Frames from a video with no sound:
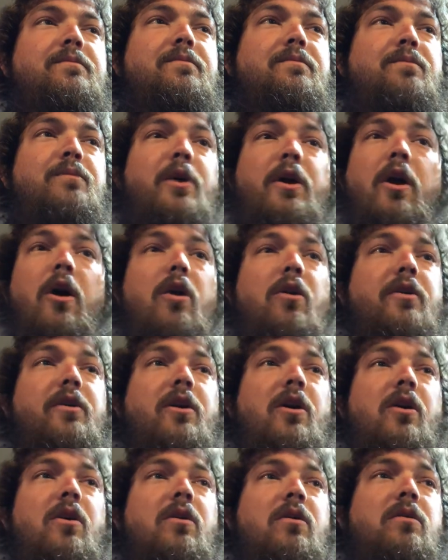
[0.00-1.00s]
But all in
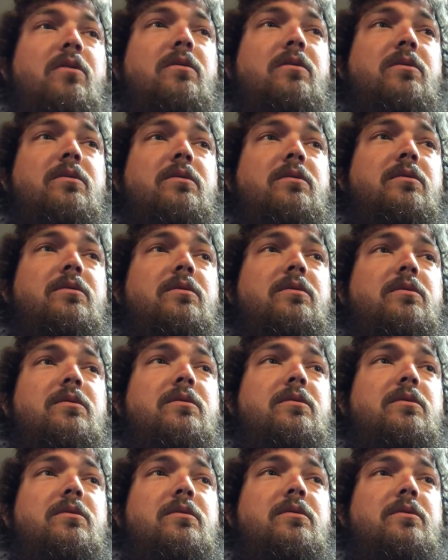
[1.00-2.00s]
all,
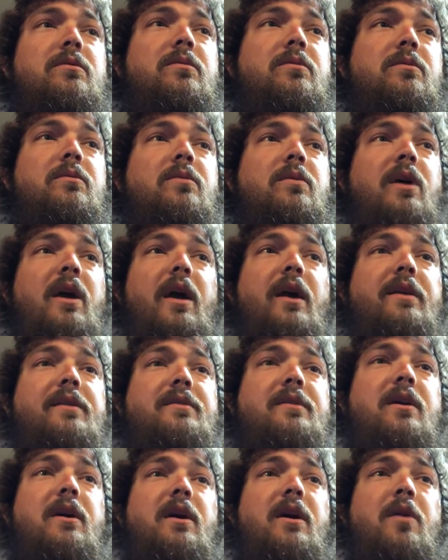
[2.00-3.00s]

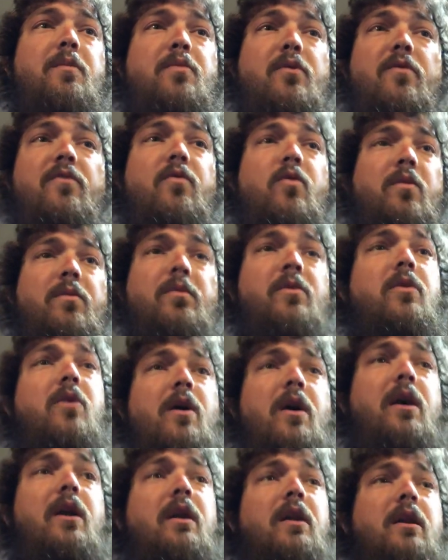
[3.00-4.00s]
it performed
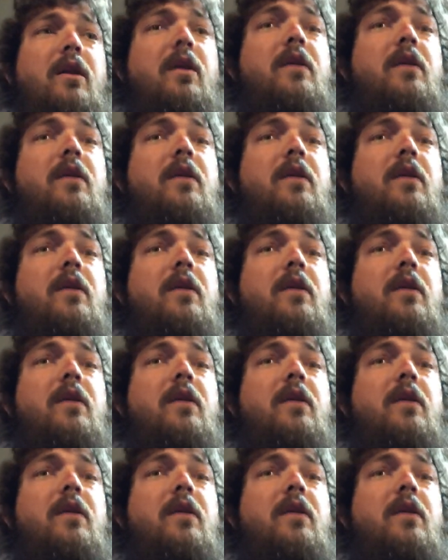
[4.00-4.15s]
great.